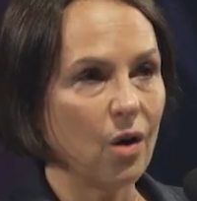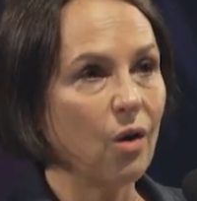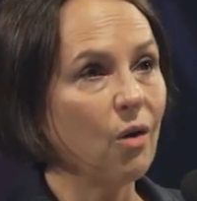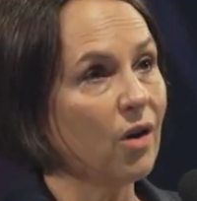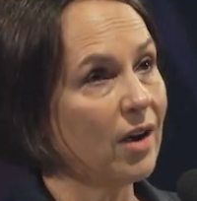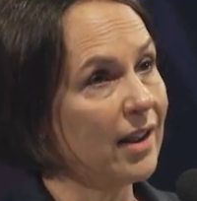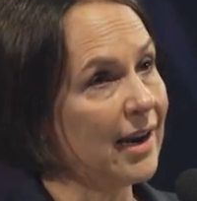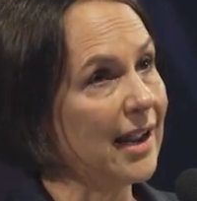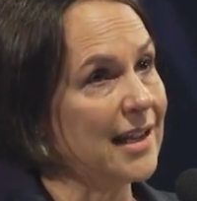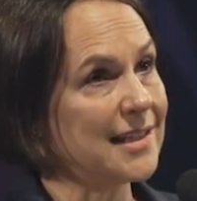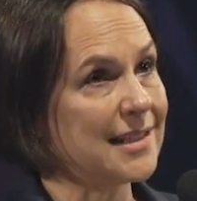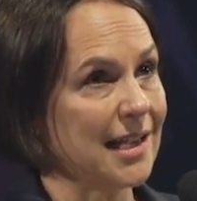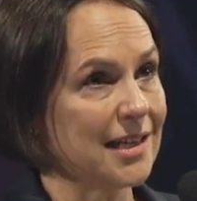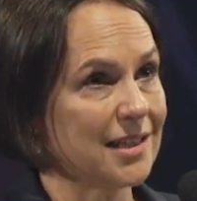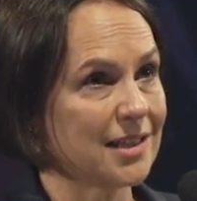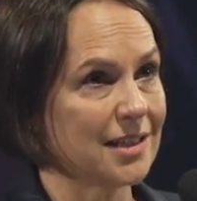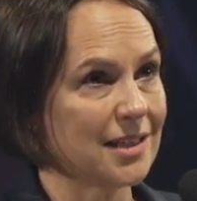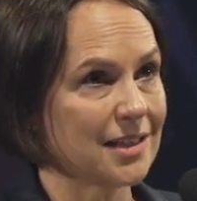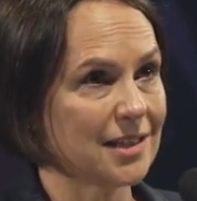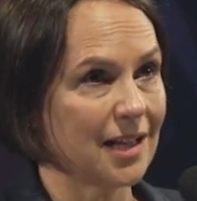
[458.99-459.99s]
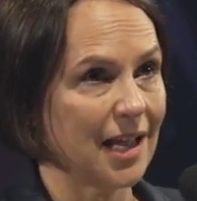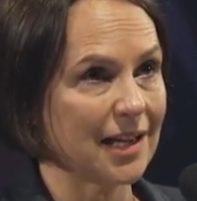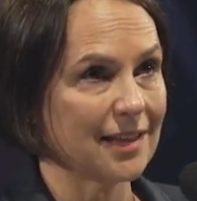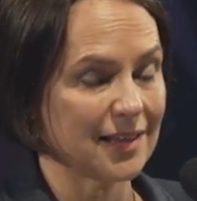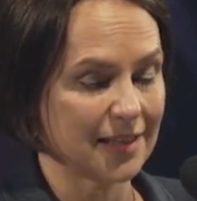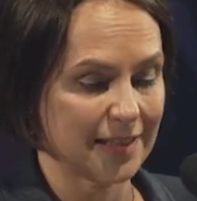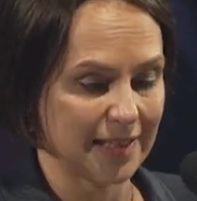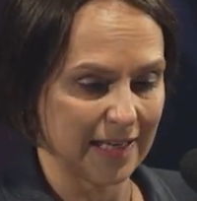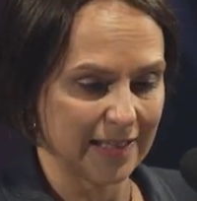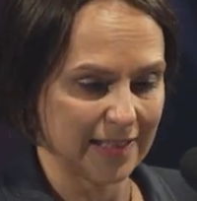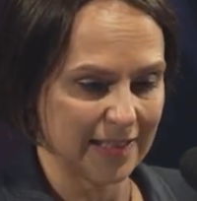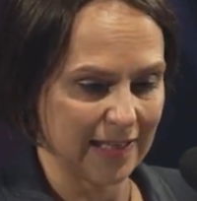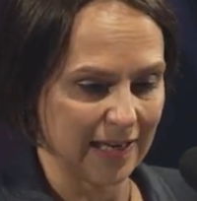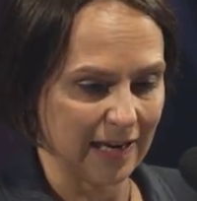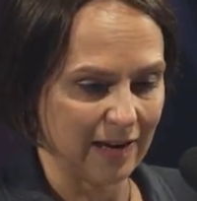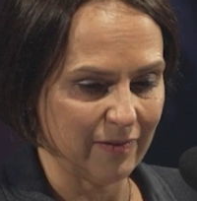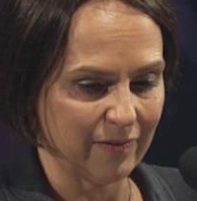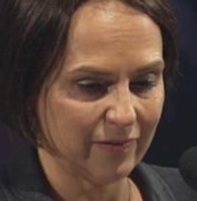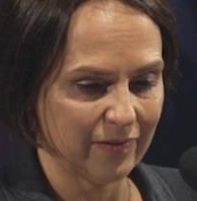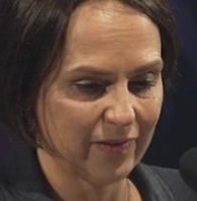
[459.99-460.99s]
Organisations like the
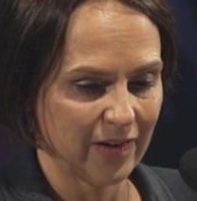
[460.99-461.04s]
CCF